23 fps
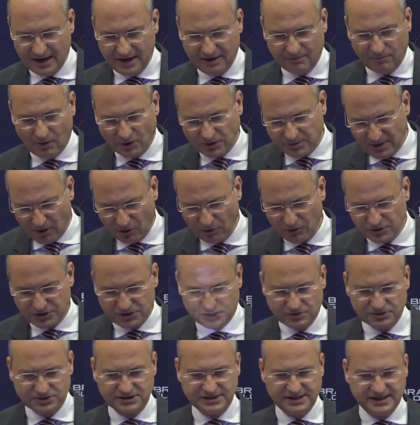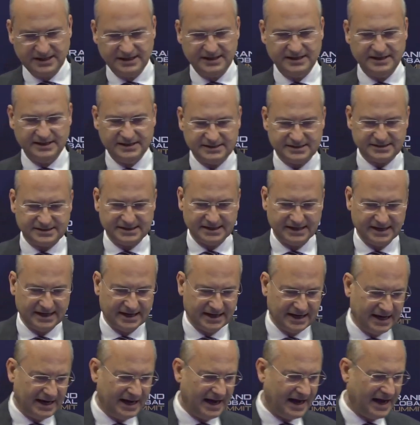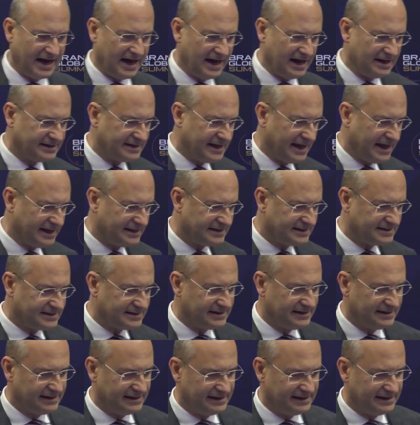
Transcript: What we also see is that